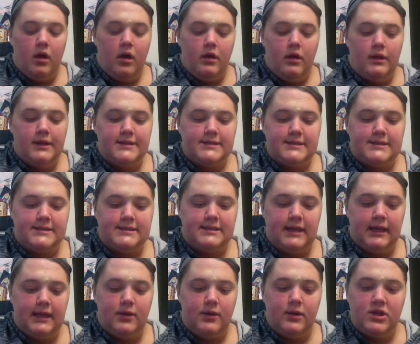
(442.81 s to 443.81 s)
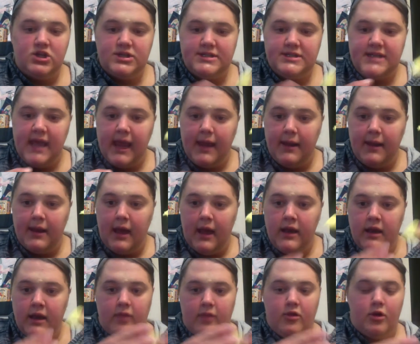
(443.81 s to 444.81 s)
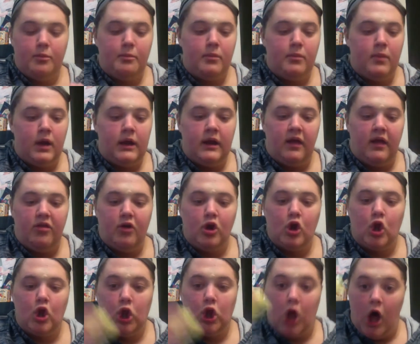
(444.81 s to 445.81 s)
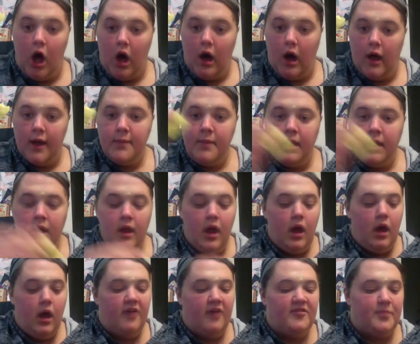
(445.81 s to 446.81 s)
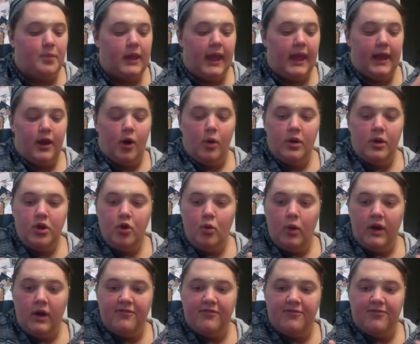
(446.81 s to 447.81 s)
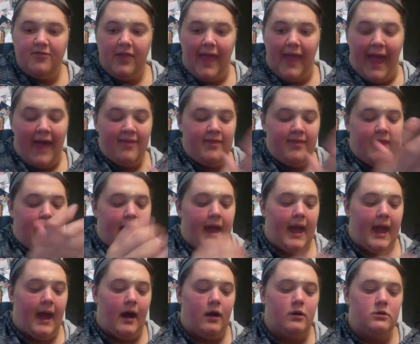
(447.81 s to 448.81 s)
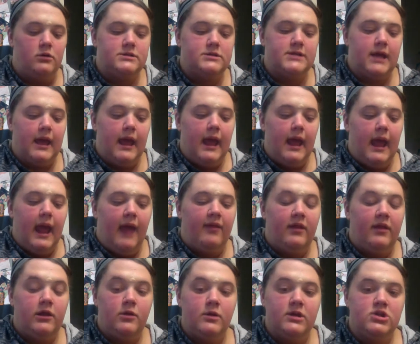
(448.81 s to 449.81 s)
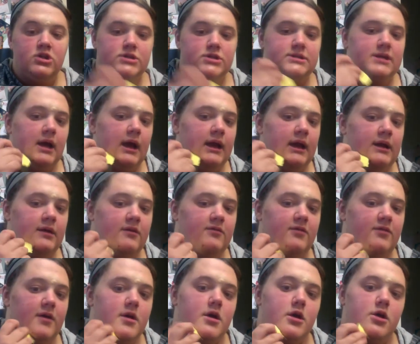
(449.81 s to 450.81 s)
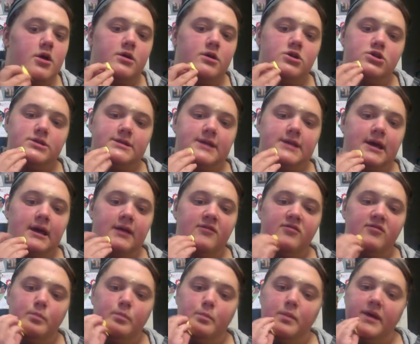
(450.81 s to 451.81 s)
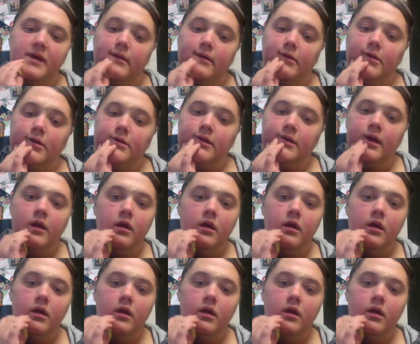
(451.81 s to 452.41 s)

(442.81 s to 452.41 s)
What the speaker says: let's see, you can just take another glob of Play-Doh, and you'll wanna flatten that out. And then you can just kind of build